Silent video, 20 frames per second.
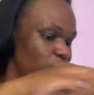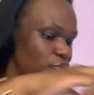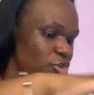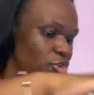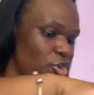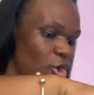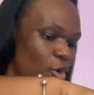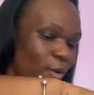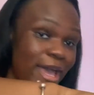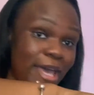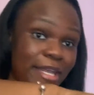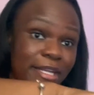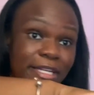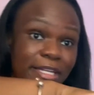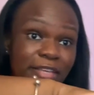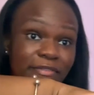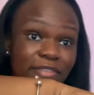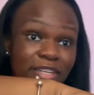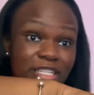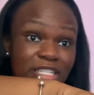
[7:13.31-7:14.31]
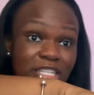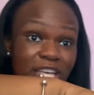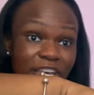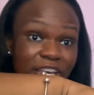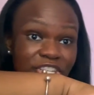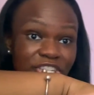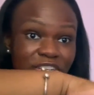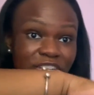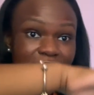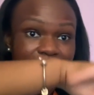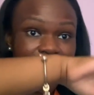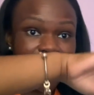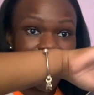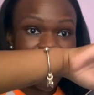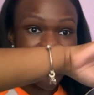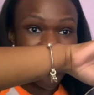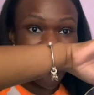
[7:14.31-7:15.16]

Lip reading: You can go ahead and even touch it